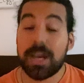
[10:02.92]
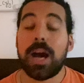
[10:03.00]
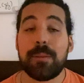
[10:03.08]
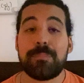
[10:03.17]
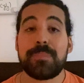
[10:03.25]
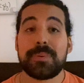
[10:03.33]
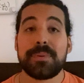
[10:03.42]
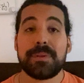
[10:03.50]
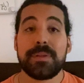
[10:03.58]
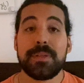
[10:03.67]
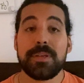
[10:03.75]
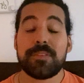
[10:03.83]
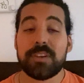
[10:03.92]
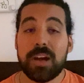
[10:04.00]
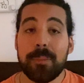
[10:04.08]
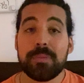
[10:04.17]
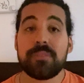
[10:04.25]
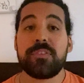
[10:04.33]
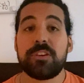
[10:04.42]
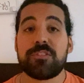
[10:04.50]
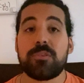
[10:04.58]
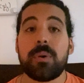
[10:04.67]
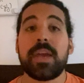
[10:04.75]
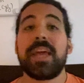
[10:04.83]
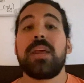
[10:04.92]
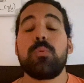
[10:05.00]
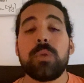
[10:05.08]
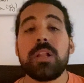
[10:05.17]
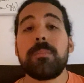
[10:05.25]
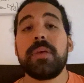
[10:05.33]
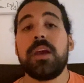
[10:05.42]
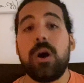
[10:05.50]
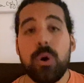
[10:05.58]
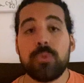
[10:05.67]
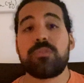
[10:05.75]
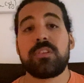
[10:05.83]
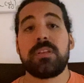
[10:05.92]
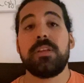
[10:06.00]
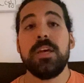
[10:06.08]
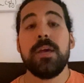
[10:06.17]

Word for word: Cup is a couple of years away and it will be hosted